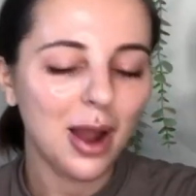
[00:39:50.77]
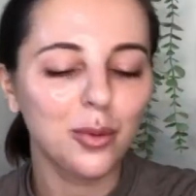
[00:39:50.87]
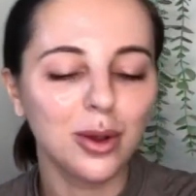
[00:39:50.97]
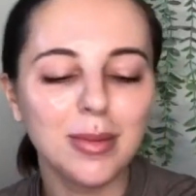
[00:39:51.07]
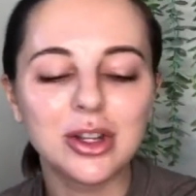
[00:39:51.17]
I
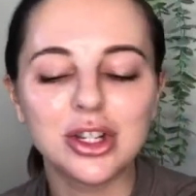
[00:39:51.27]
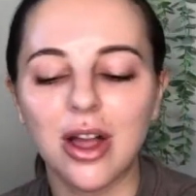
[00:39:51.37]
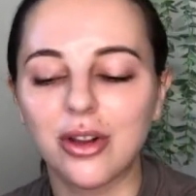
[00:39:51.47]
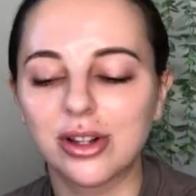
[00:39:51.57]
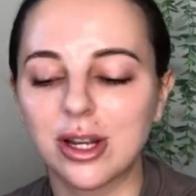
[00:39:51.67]
will mention
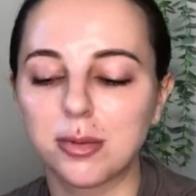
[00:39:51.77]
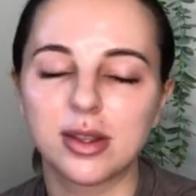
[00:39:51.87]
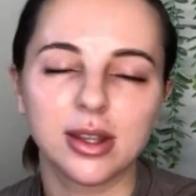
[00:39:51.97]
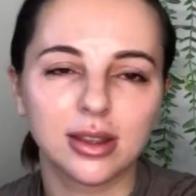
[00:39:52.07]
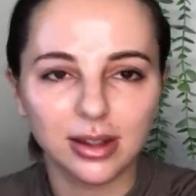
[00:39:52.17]
other serums.
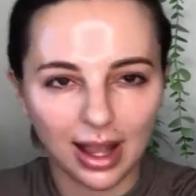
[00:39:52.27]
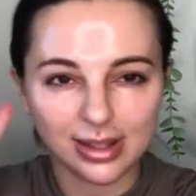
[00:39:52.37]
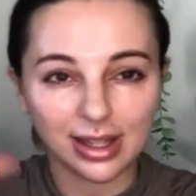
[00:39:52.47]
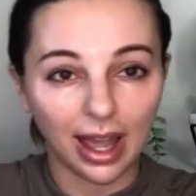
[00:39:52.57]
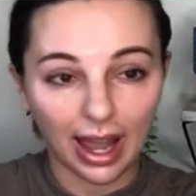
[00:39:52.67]
that's like the
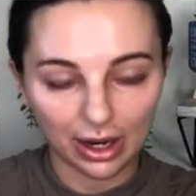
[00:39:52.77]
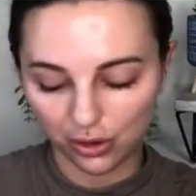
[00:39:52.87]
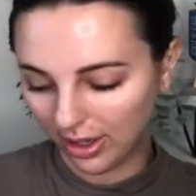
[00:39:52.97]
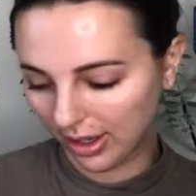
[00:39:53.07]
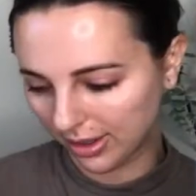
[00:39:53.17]
last like
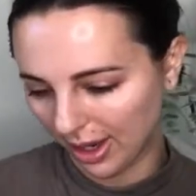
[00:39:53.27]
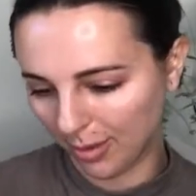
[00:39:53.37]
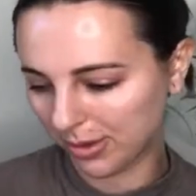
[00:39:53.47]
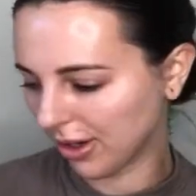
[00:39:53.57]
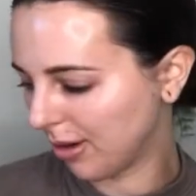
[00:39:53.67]
hydrating type
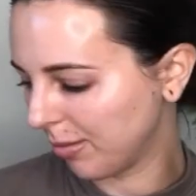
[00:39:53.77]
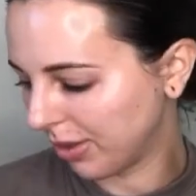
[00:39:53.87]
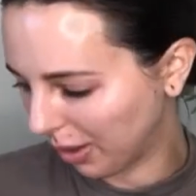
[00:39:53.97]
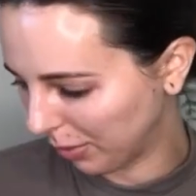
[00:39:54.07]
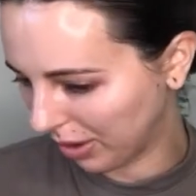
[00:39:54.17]
serum
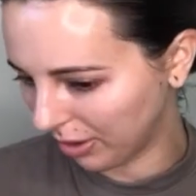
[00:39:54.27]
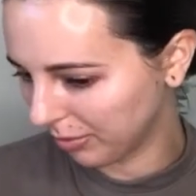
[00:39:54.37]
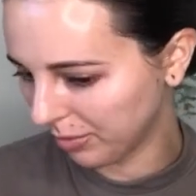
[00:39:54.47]
there we go